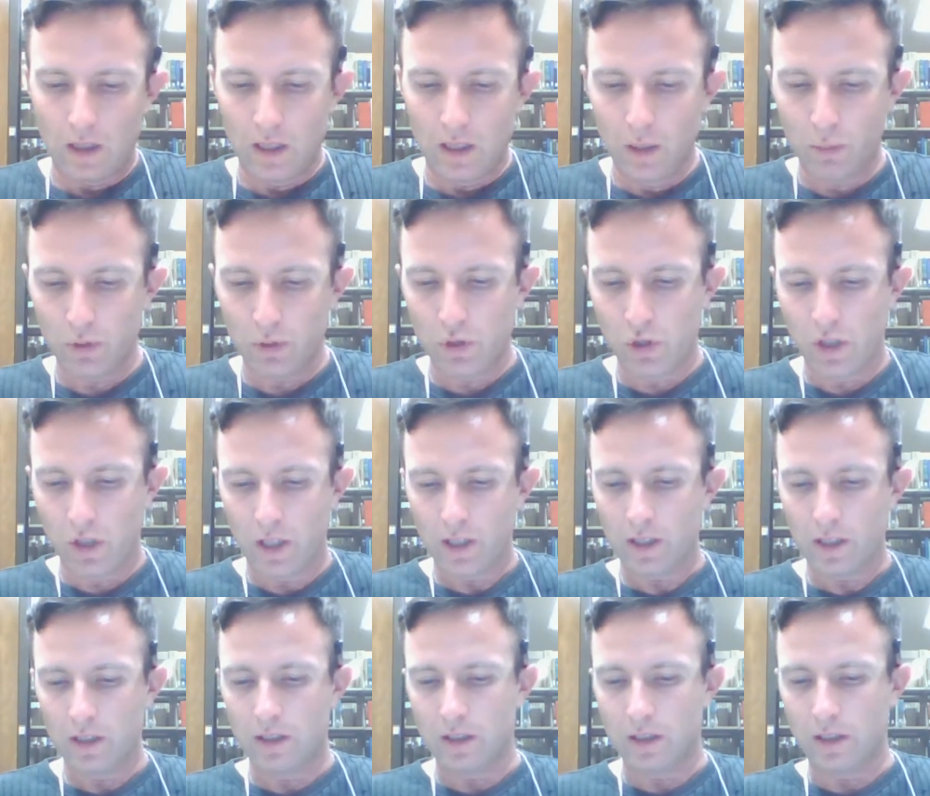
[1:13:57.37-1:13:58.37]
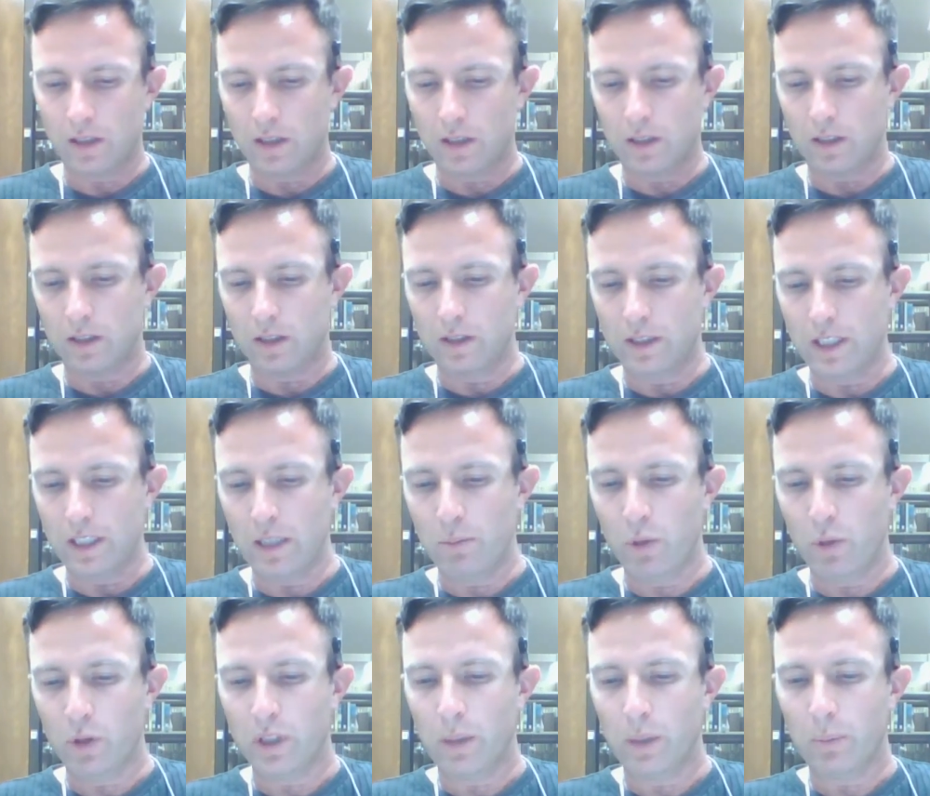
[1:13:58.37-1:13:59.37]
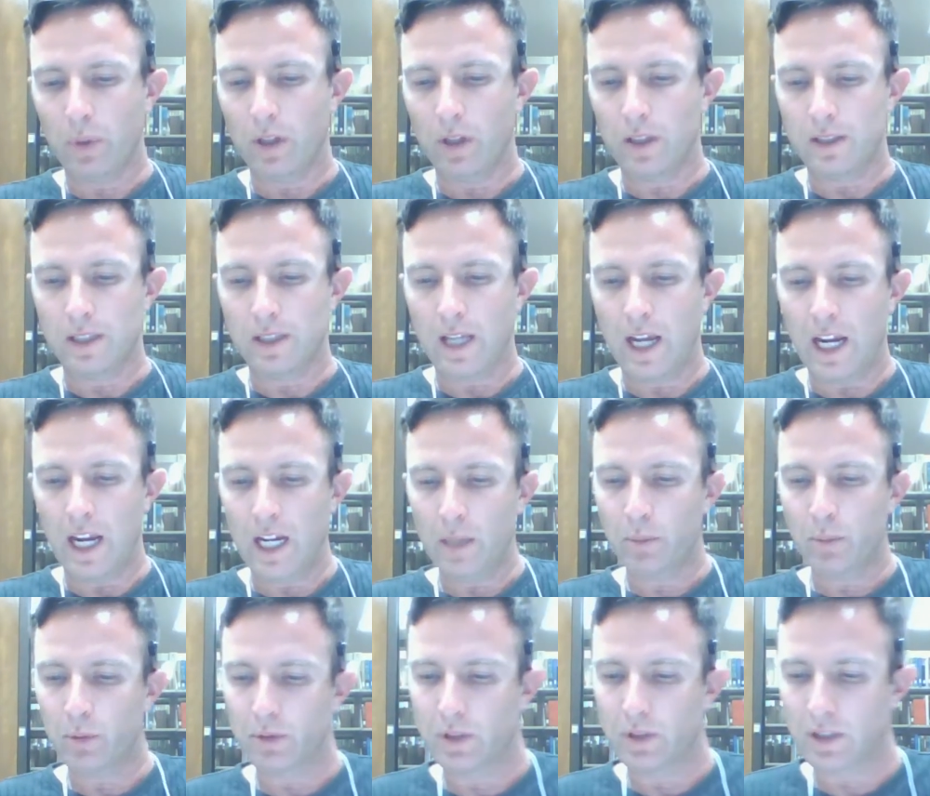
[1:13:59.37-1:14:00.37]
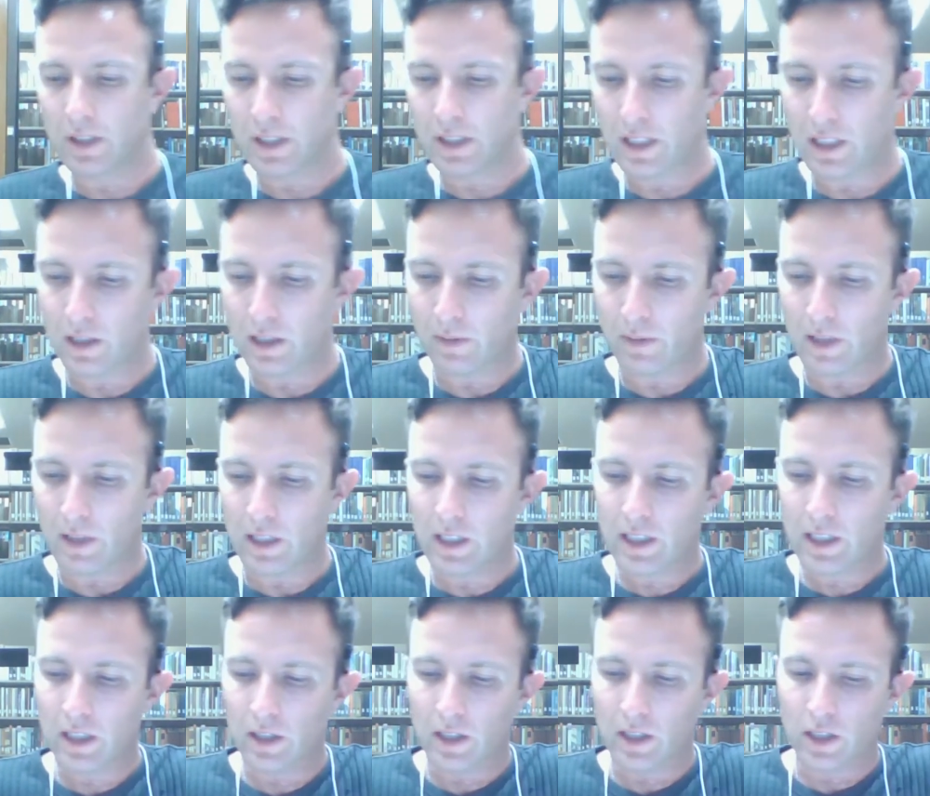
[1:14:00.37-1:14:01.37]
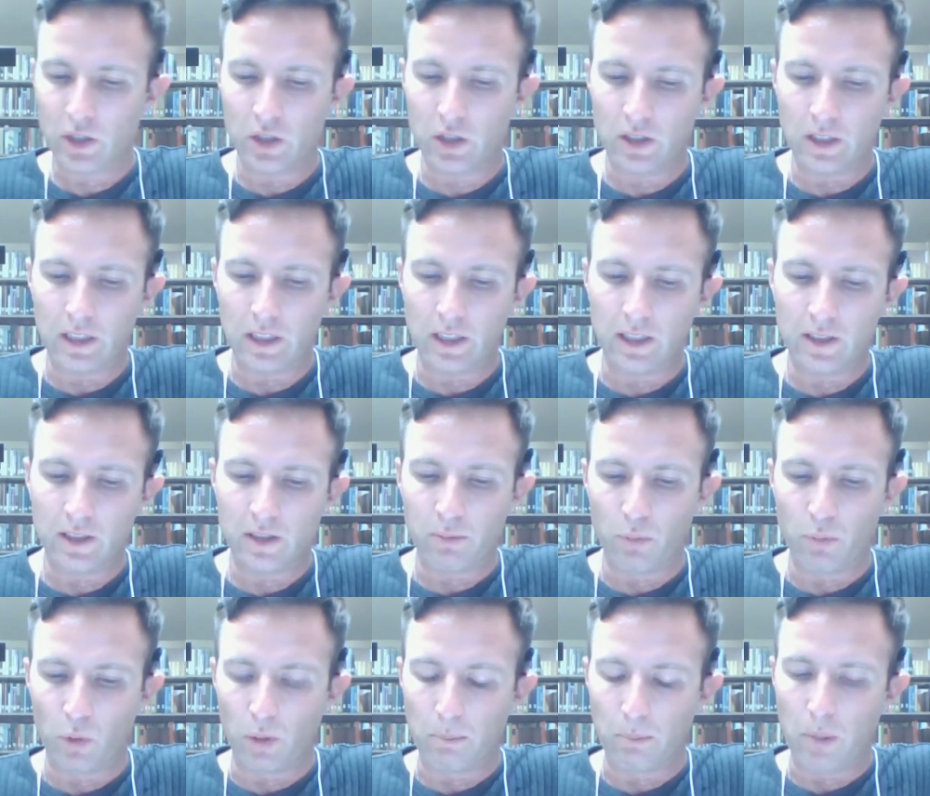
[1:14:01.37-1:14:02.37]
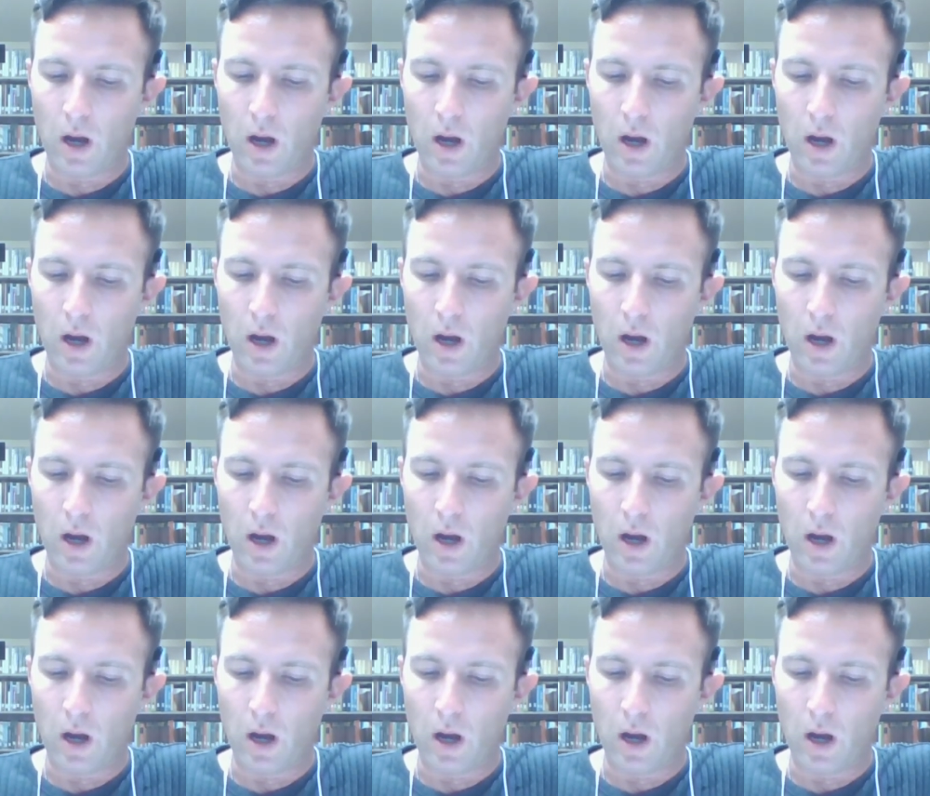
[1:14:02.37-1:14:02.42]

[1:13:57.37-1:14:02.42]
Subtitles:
It will check its demultiplex table to see if any connection needs more